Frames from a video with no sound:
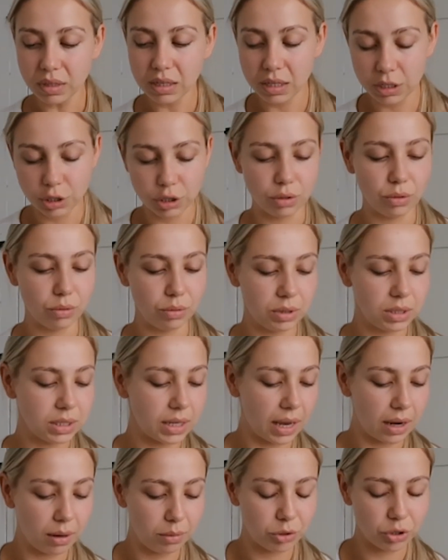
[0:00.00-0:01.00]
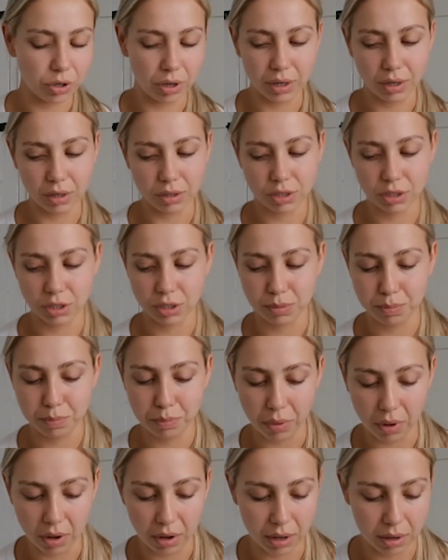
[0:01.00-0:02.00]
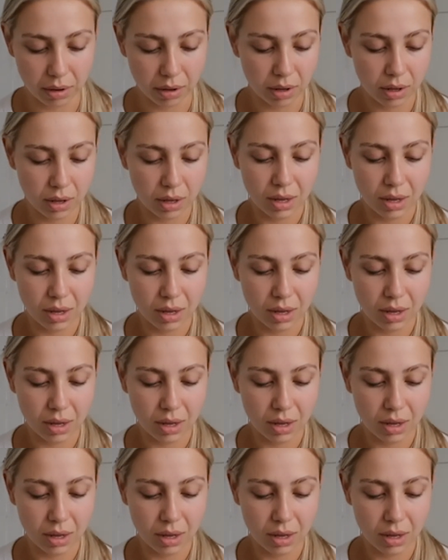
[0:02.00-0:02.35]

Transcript: that's a good one to get I'm trying not to just buy